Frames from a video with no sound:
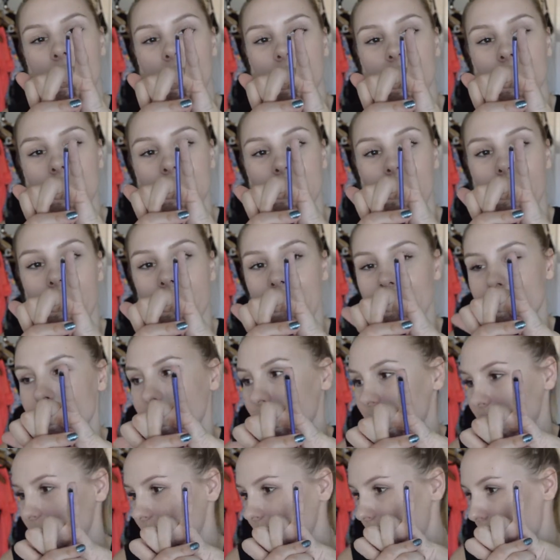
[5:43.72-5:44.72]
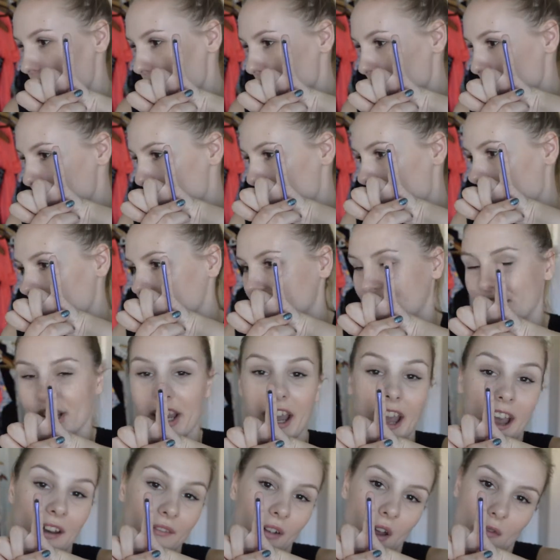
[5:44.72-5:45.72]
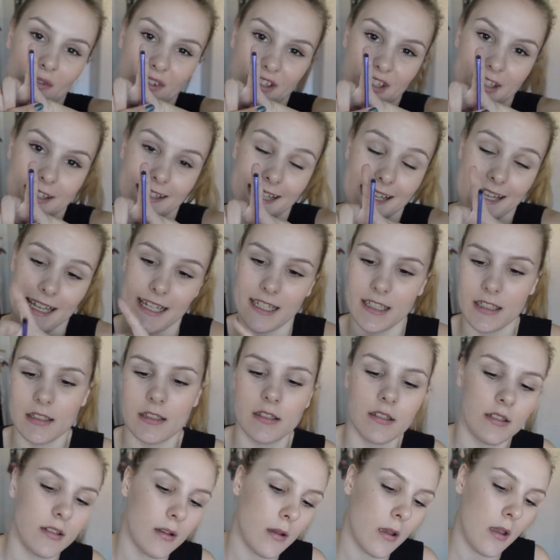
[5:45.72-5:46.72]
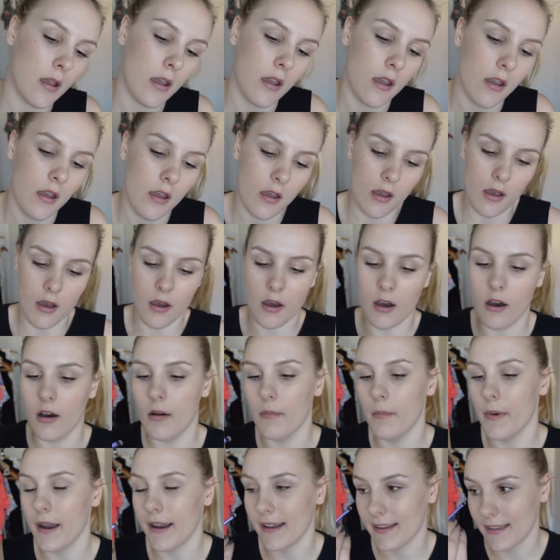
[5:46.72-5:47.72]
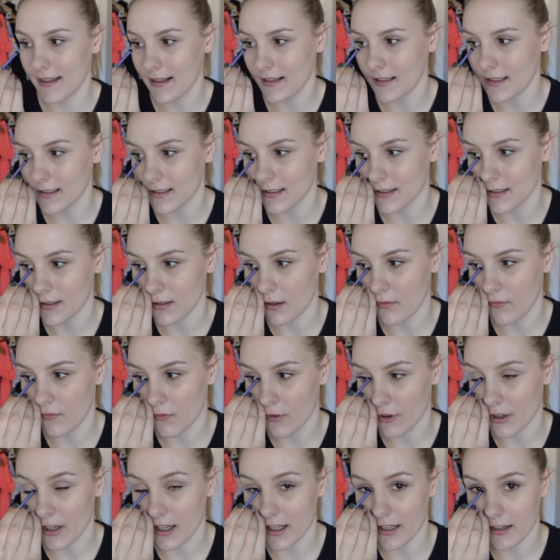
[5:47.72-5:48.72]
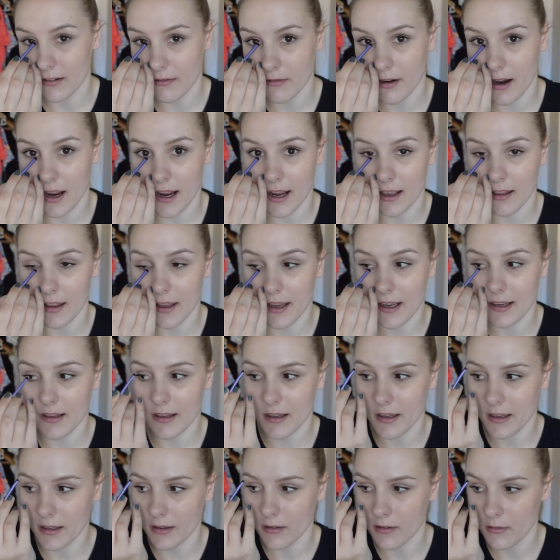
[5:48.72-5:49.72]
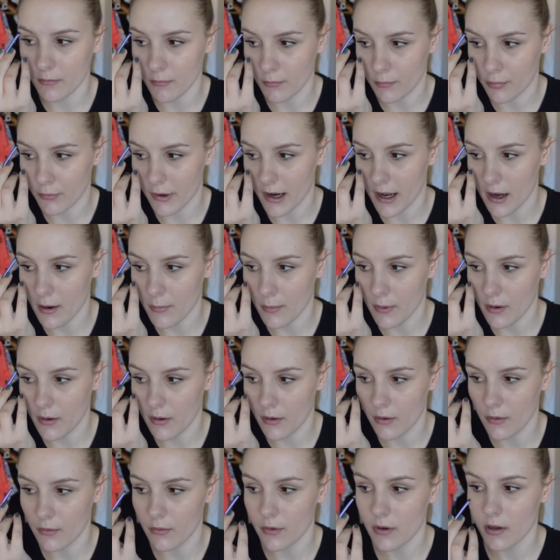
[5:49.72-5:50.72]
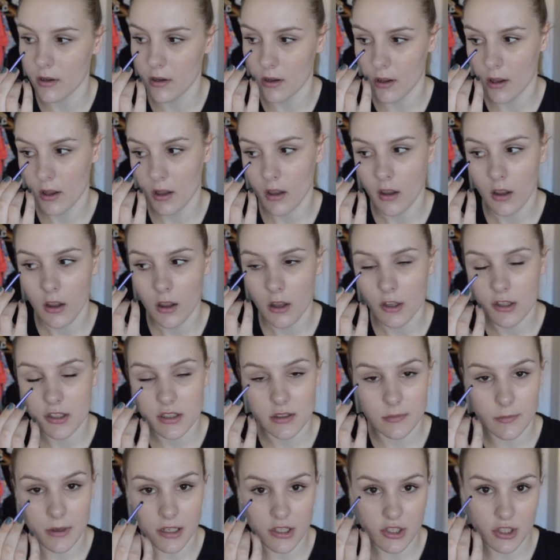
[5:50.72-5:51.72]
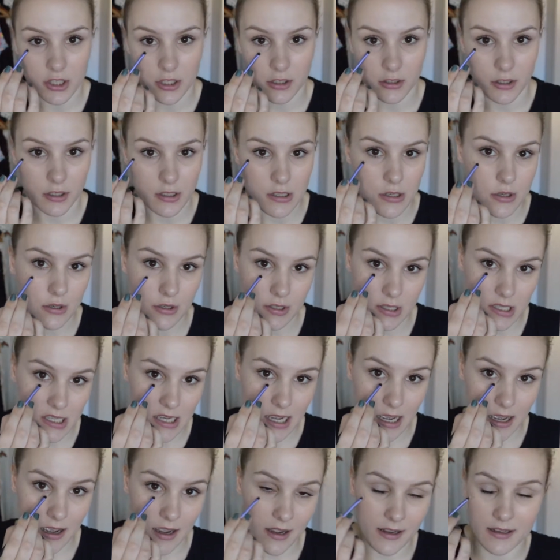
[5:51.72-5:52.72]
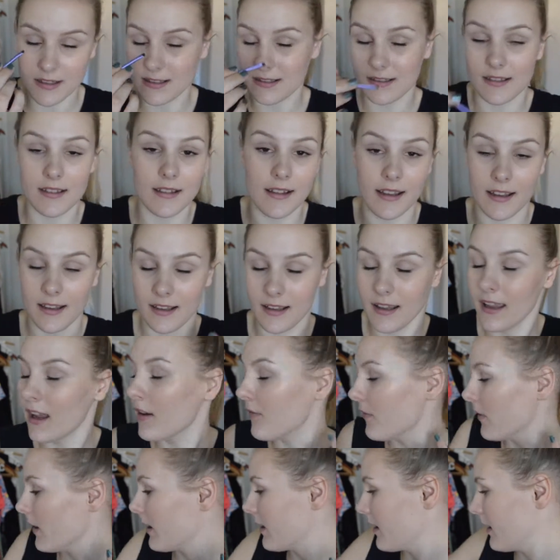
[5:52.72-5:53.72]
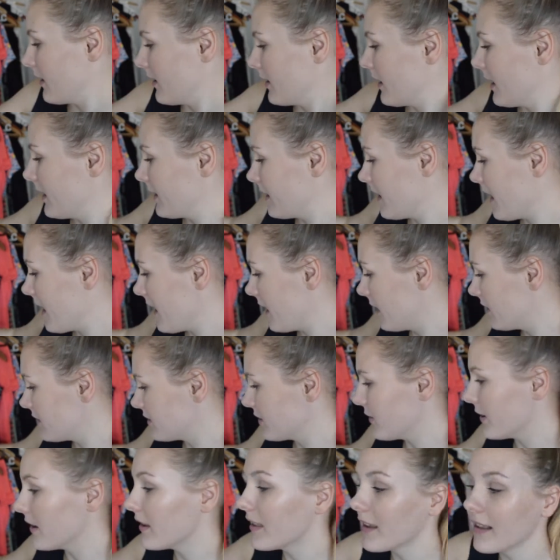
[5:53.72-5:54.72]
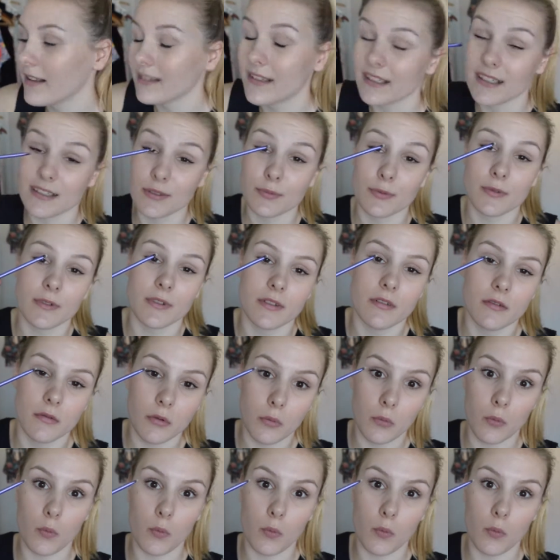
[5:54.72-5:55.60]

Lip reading: the tiniest brush I have ever seen. I think this is good for inner highlighting, brow bone, smudging under the eyes, like everything like that. So I think this will,